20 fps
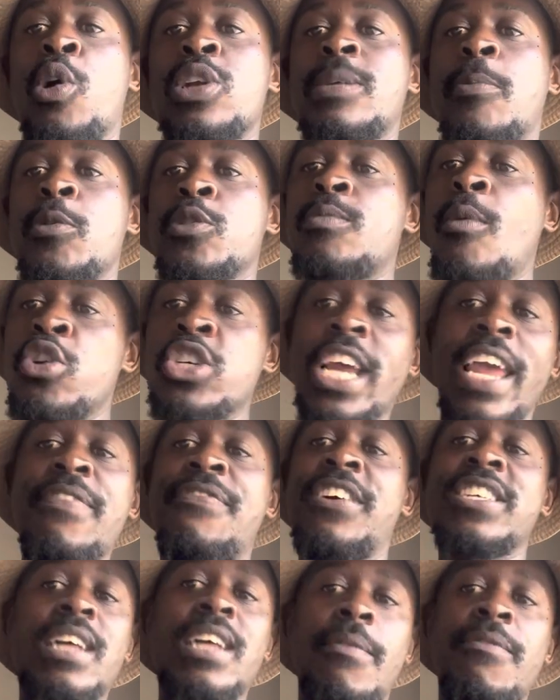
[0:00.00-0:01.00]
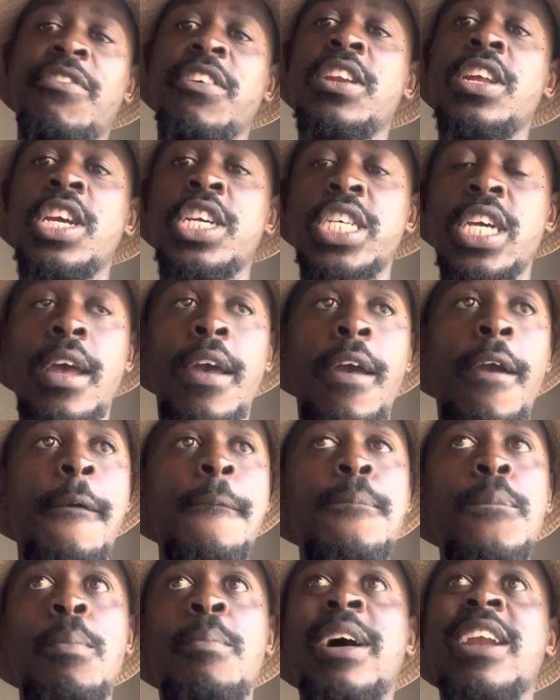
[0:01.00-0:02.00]
suppose about Shai first time finish,
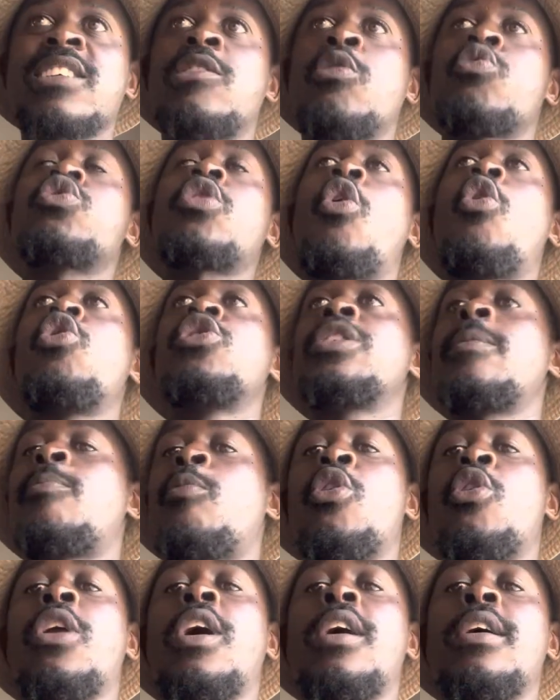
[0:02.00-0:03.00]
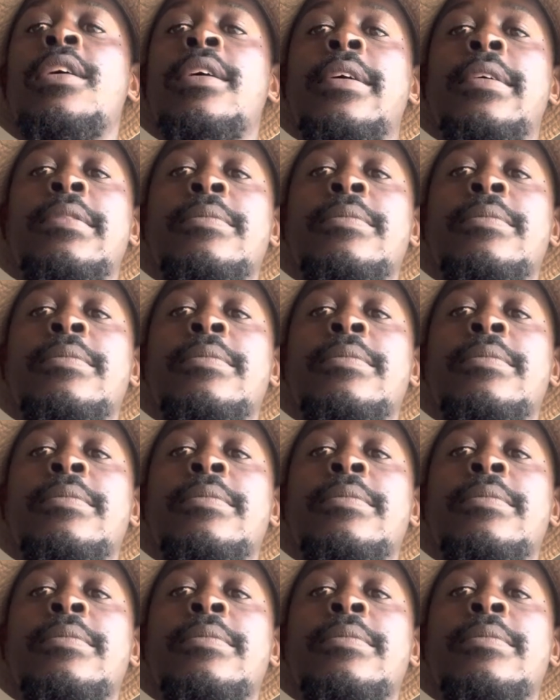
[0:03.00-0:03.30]
Marisels hold the baller.